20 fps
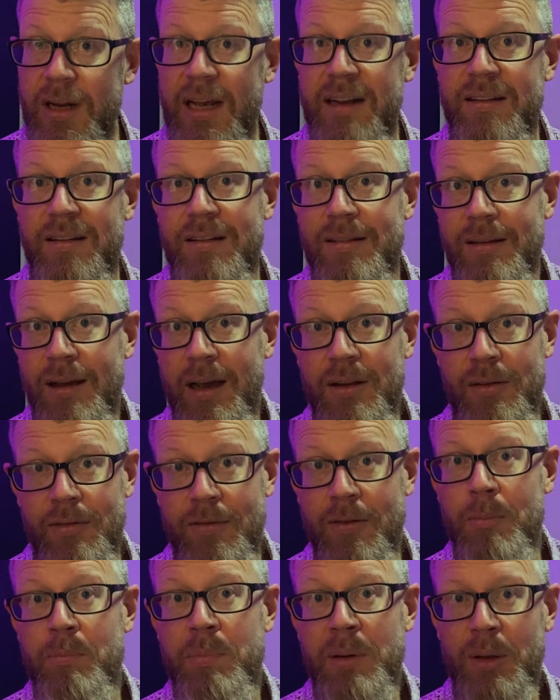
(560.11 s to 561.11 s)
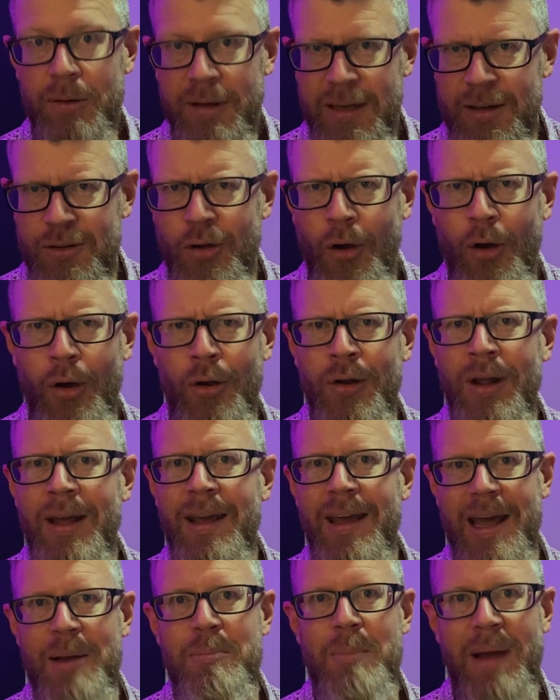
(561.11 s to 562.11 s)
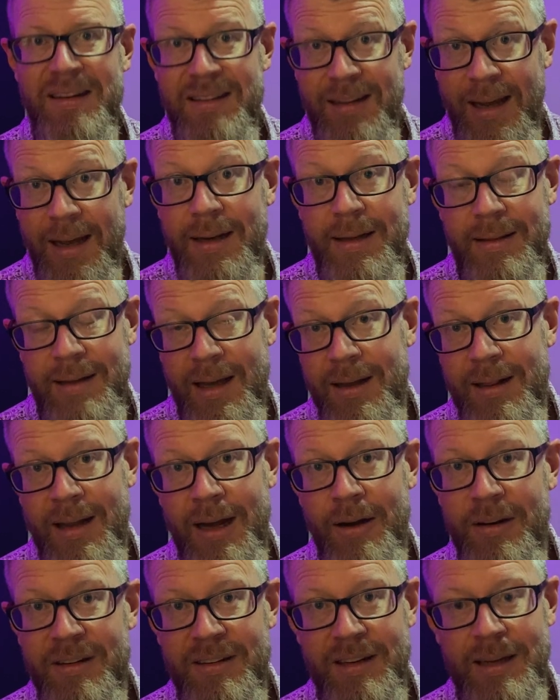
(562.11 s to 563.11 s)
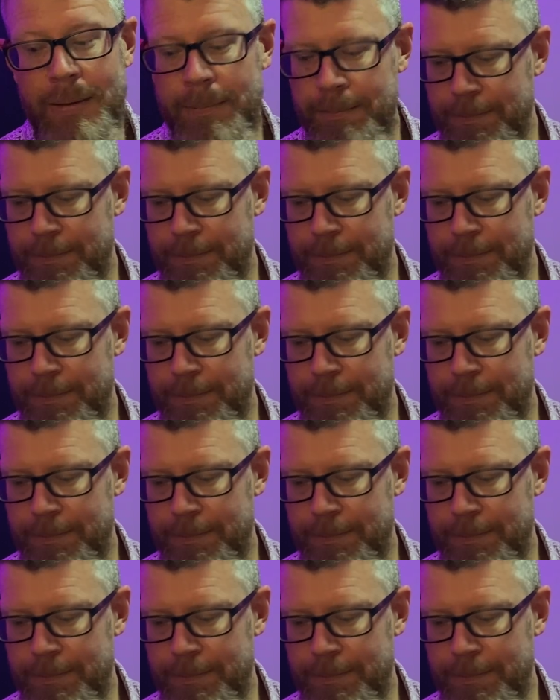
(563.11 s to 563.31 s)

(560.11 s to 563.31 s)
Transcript: exercise for building tone and maintaining that clarity.